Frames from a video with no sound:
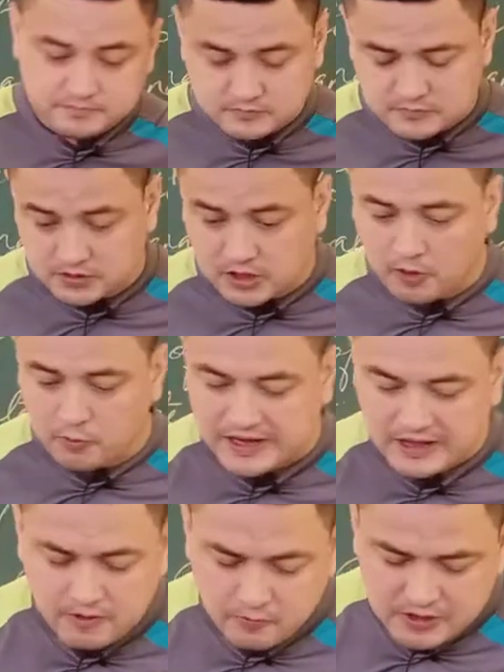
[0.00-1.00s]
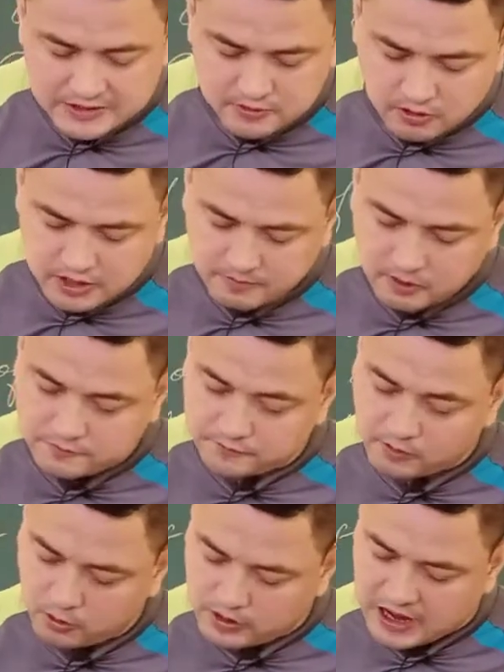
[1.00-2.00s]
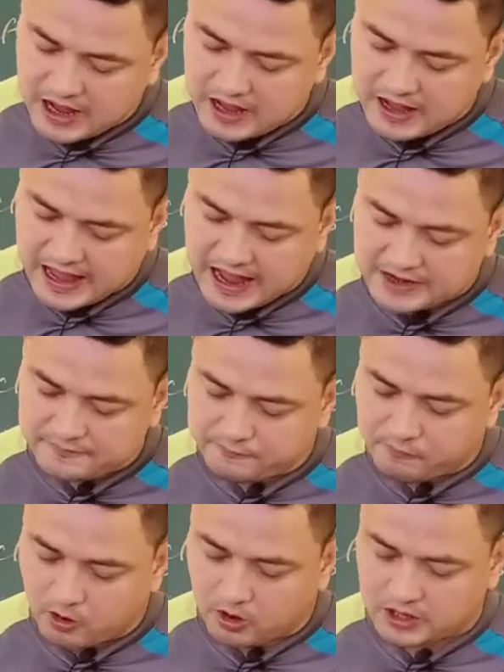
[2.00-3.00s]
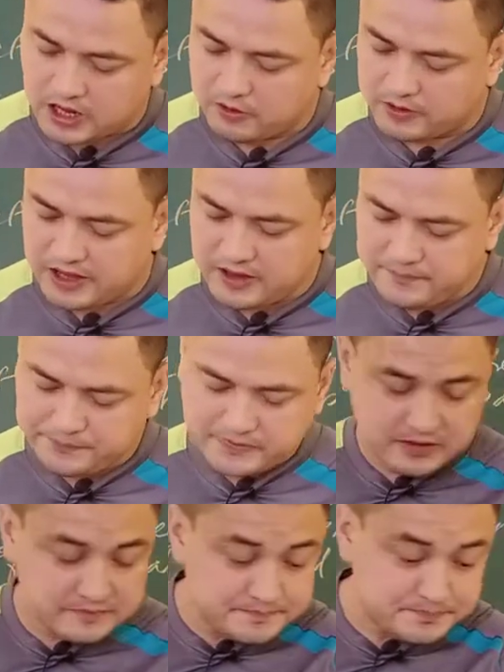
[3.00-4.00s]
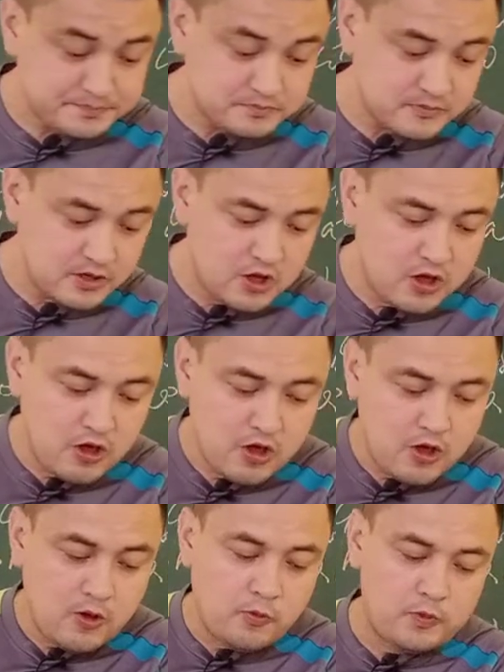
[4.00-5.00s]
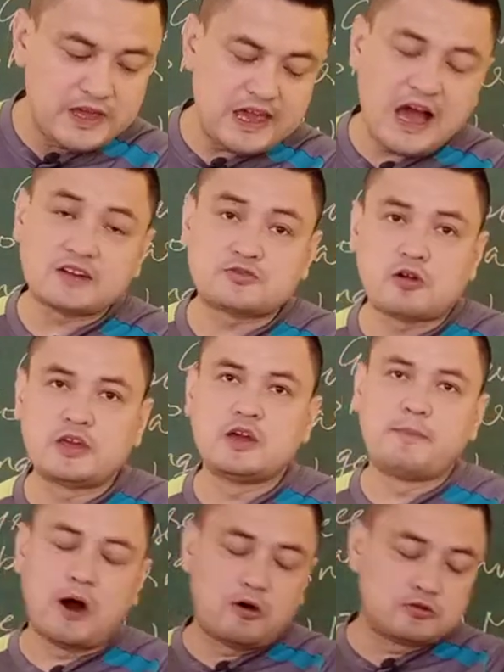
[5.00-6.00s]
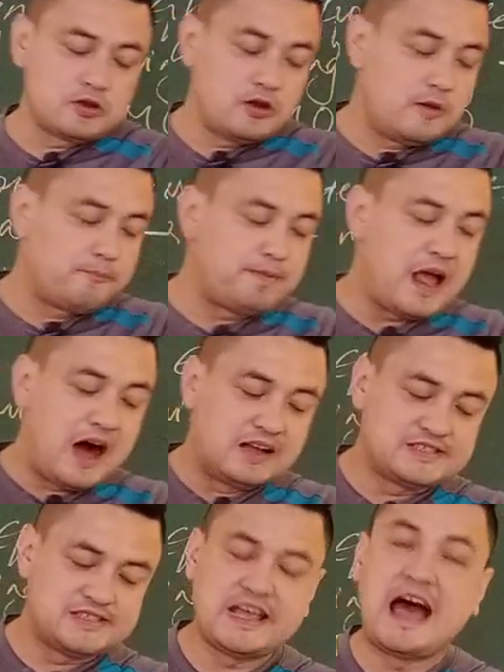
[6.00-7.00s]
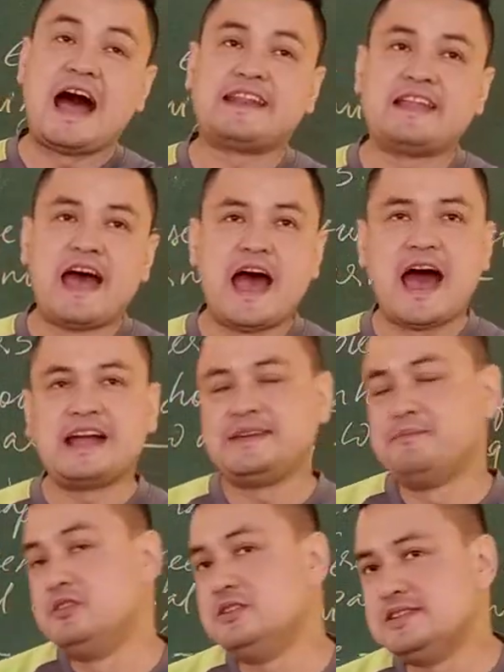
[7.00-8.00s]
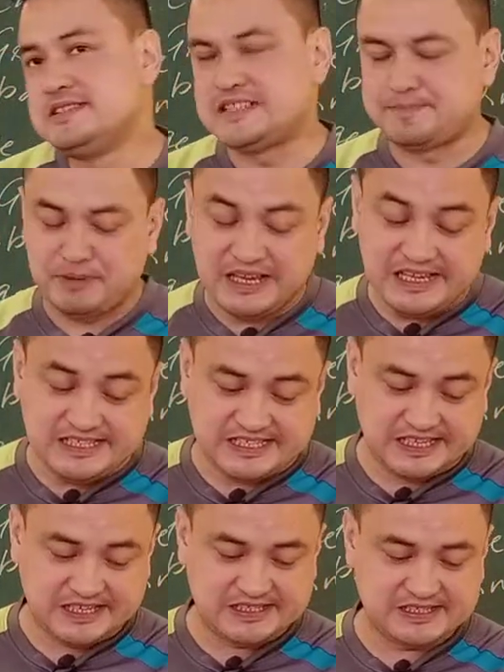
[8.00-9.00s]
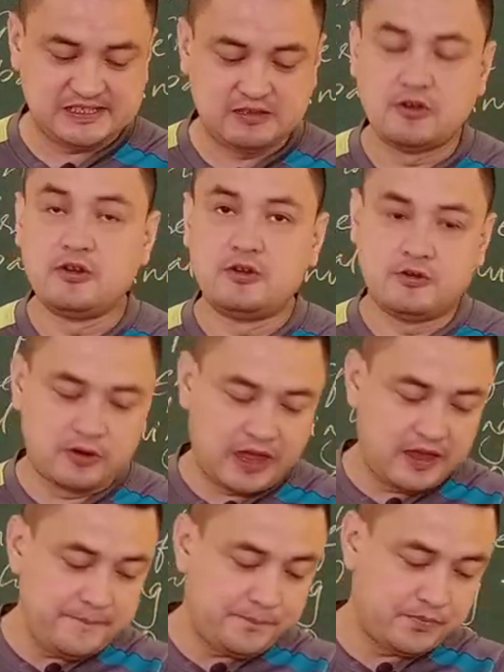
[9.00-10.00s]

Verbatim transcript: Now, whenever we are talking about flora and fauna, okay, we are talking about plants and animal species, okay.